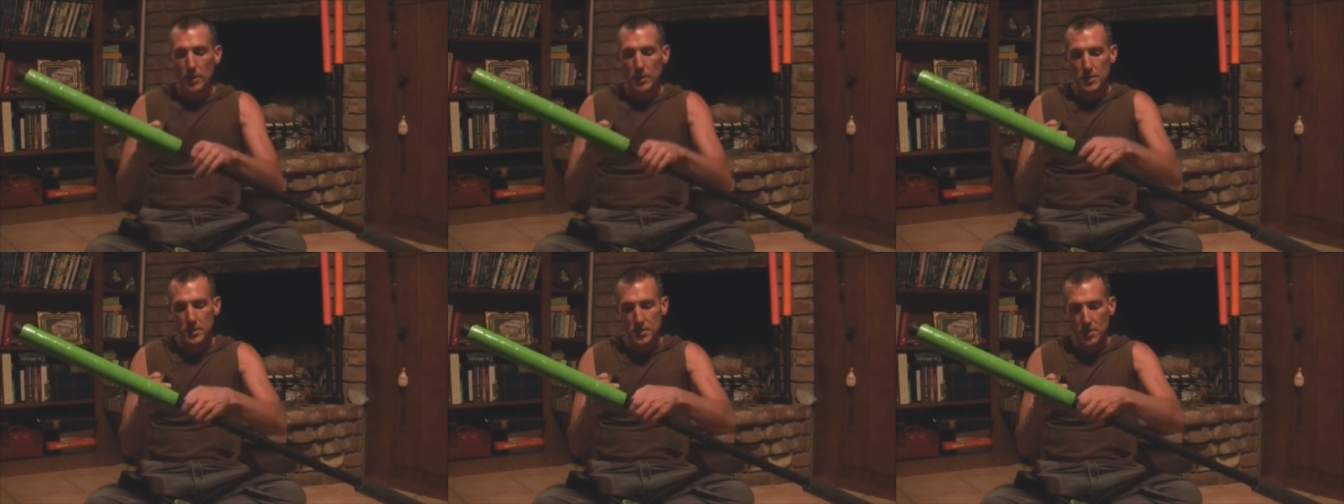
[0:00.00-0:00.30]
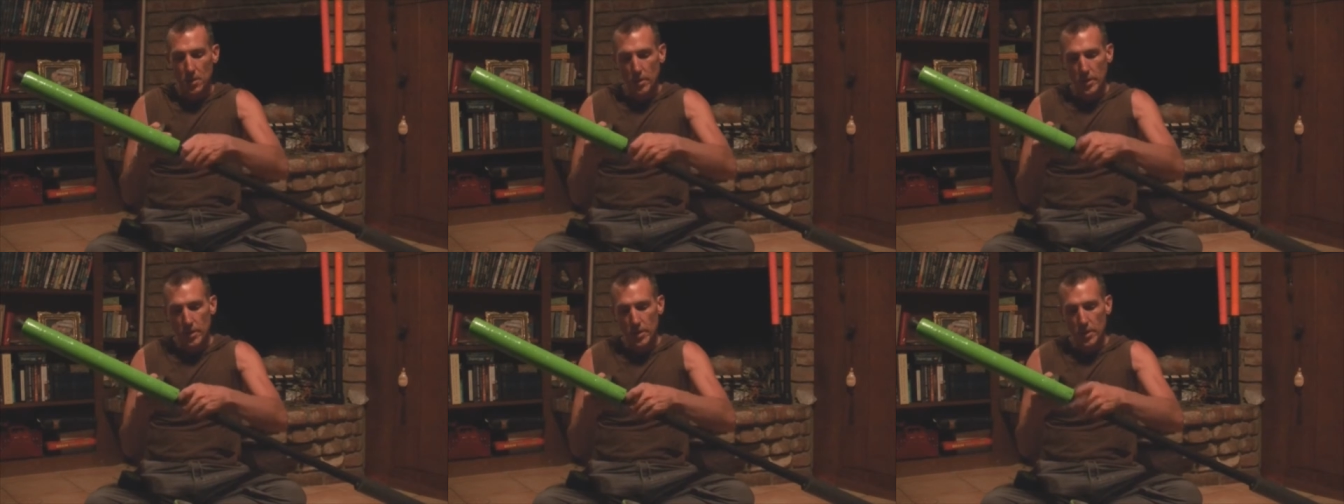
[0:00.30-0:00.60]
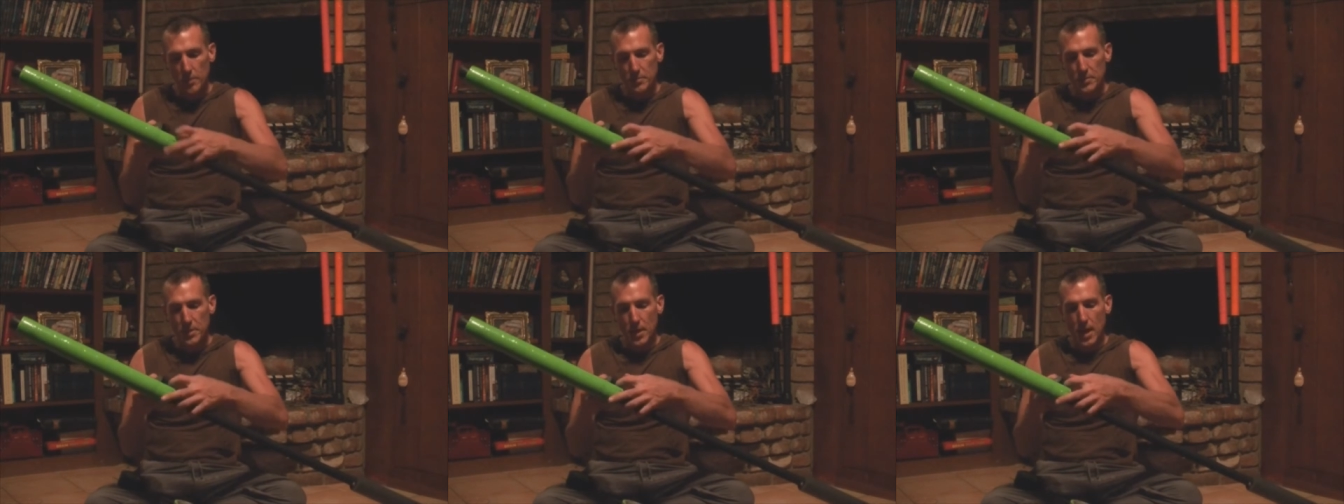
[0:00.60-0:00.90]
starting
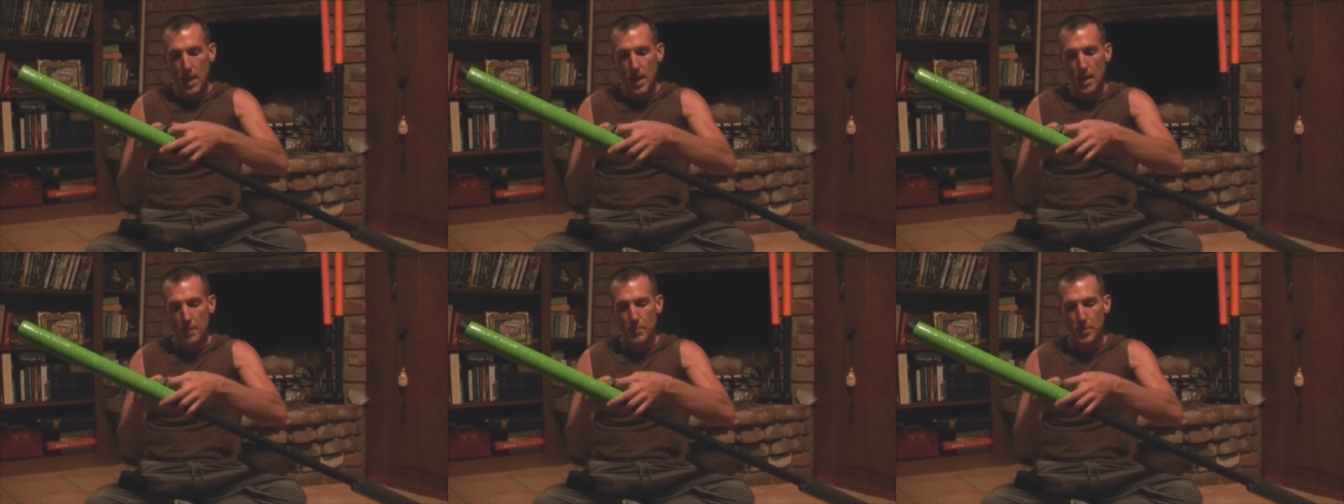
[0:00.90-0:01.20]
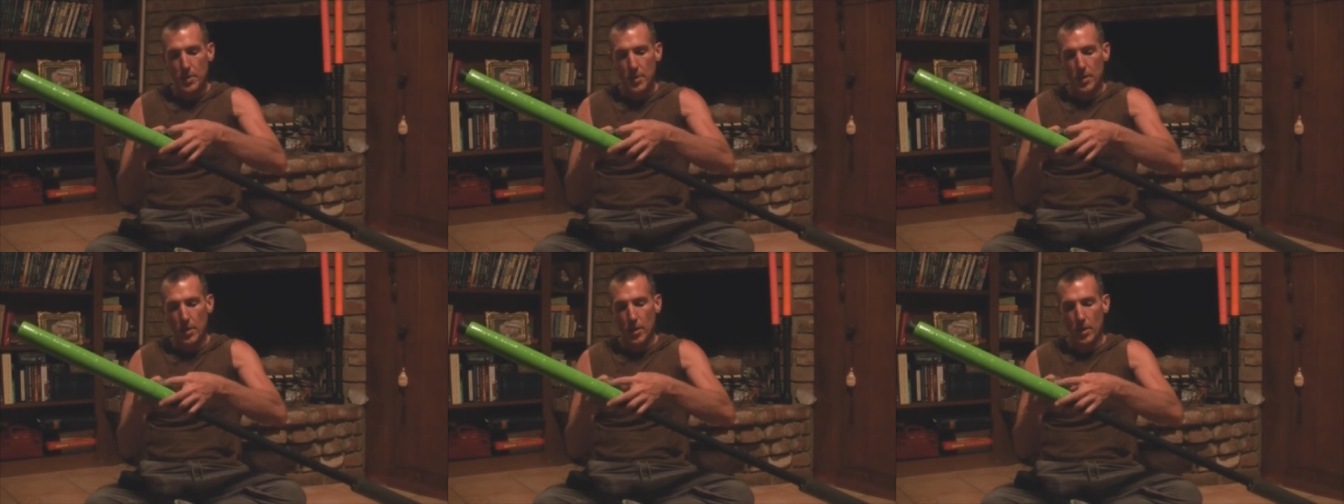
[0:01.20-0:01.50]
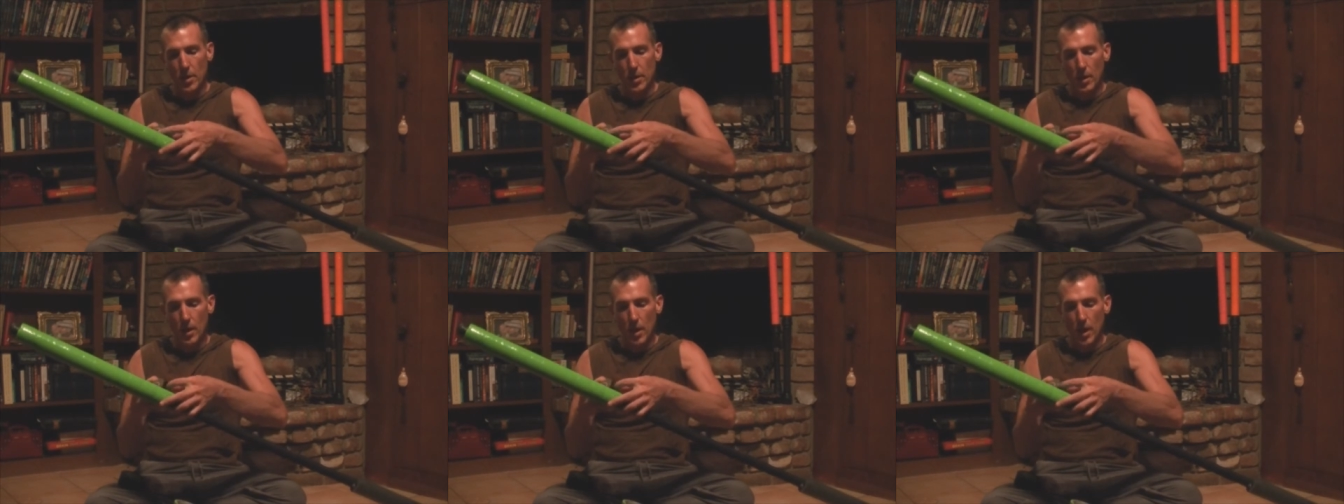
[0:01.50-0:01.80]
up top
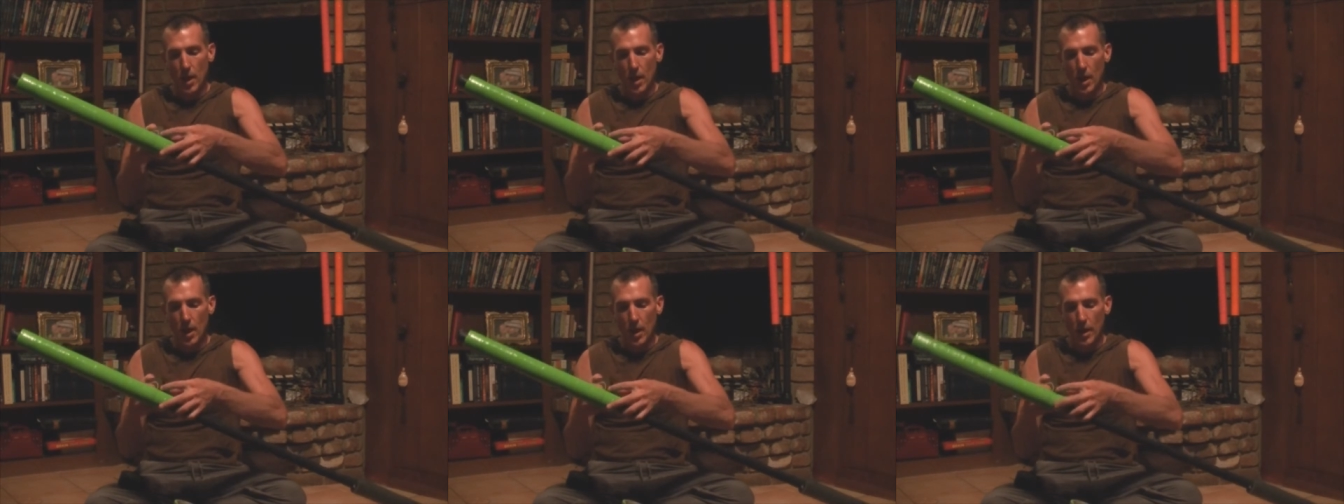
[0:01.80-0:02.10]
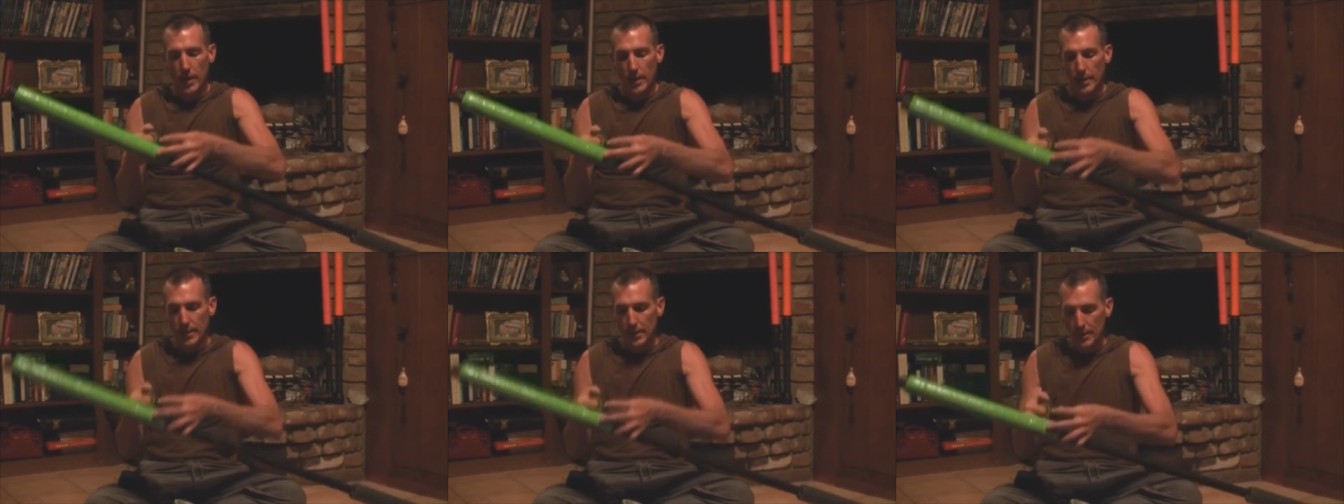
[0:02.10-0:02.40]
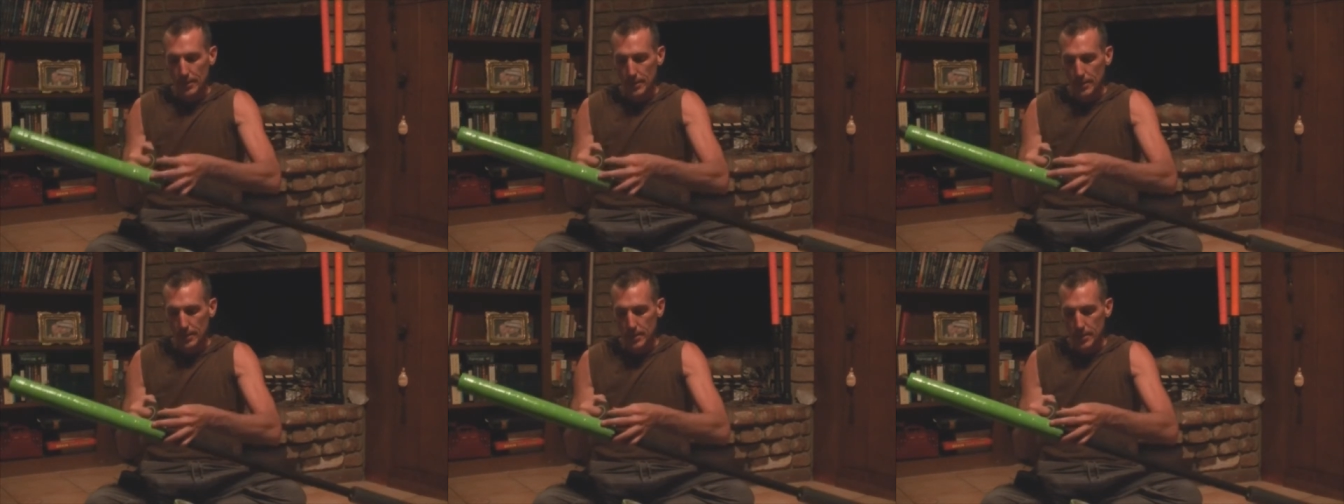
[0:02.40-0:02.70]
here, at
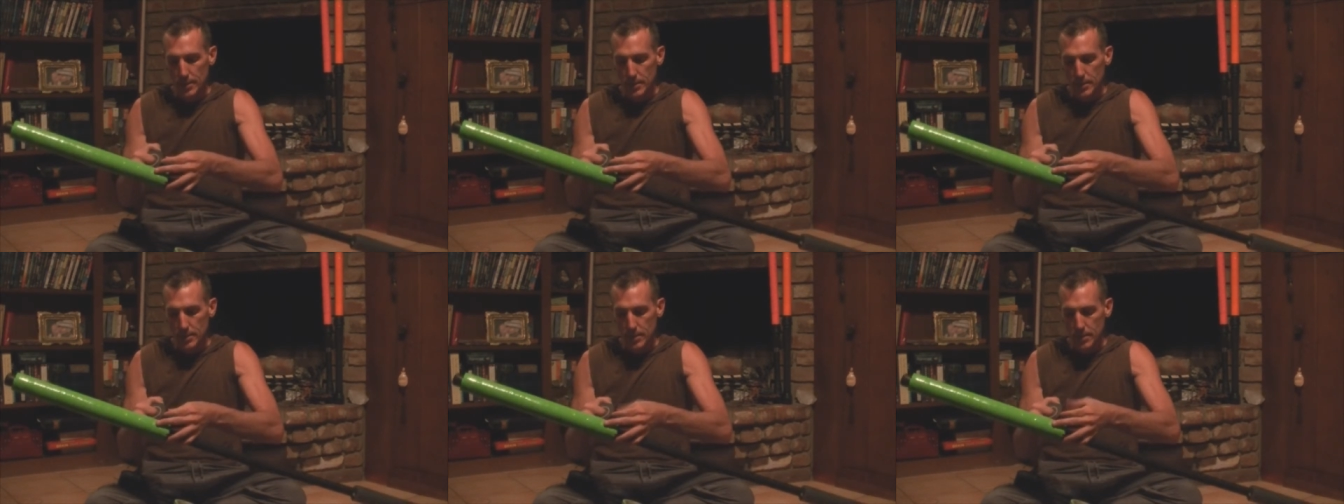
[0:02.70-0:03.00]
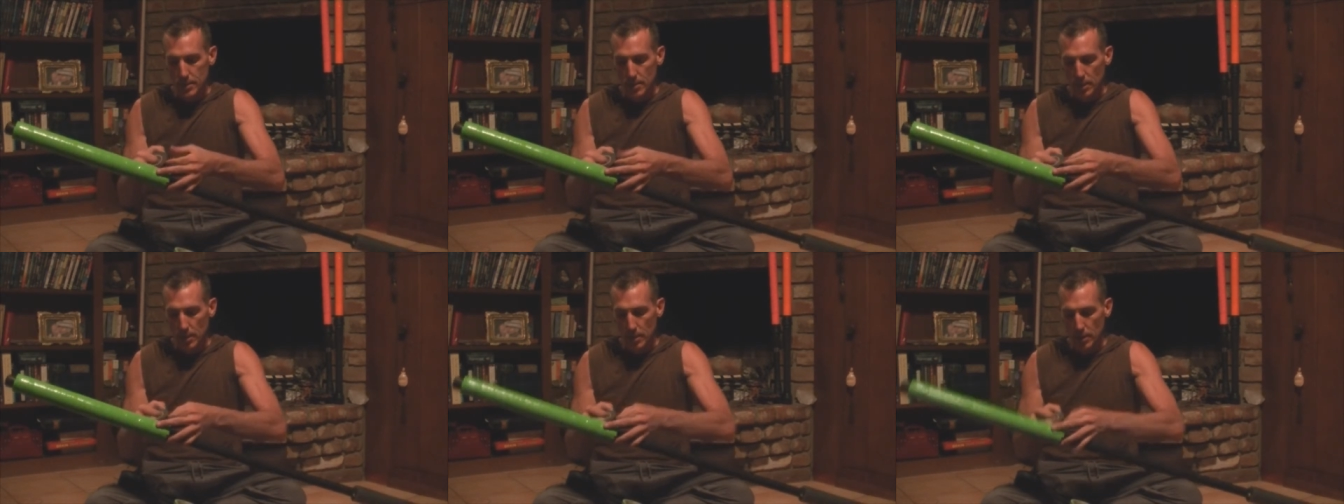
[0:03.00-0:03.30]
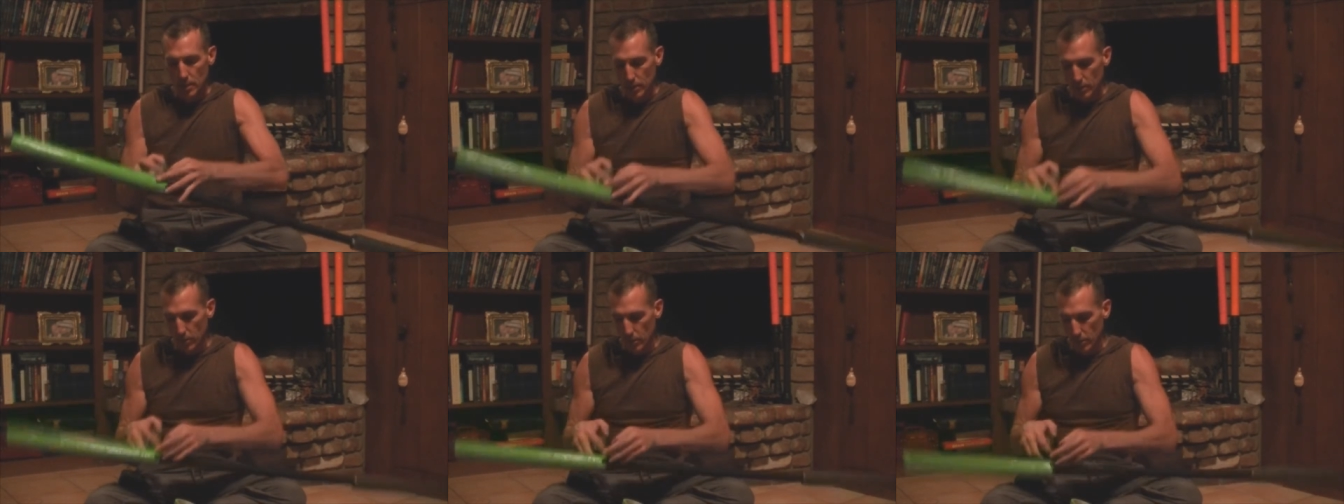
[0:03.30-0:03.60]
least
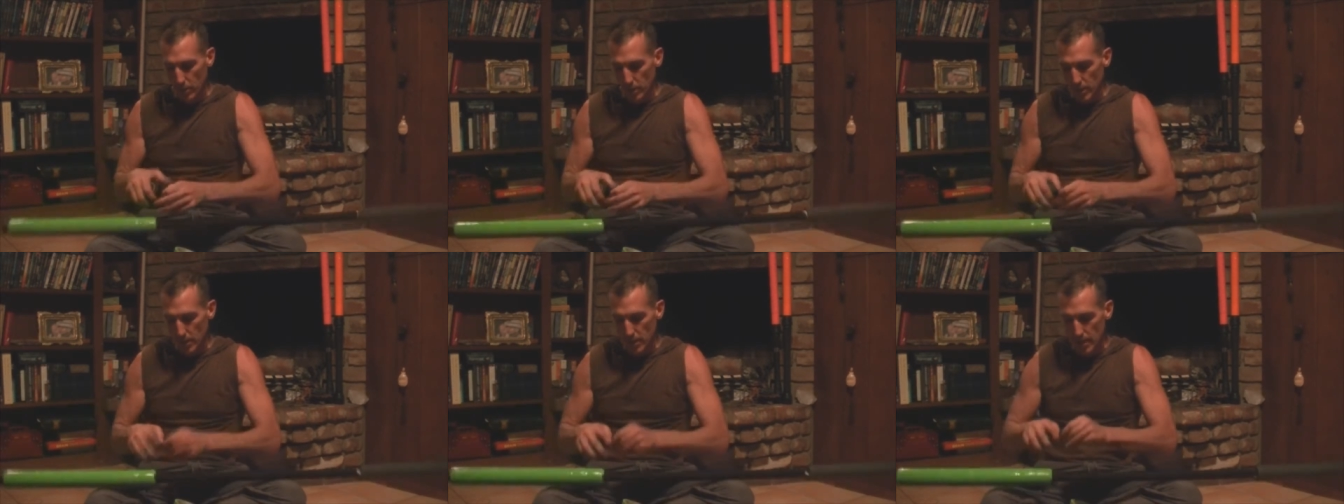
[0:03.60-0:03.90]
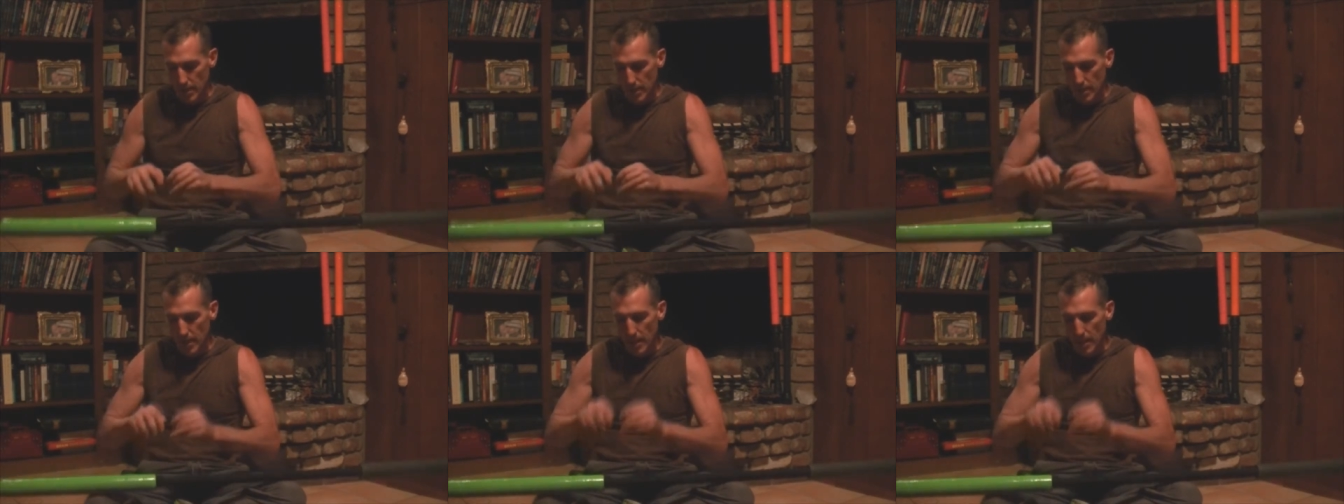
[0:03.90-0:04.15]
a good,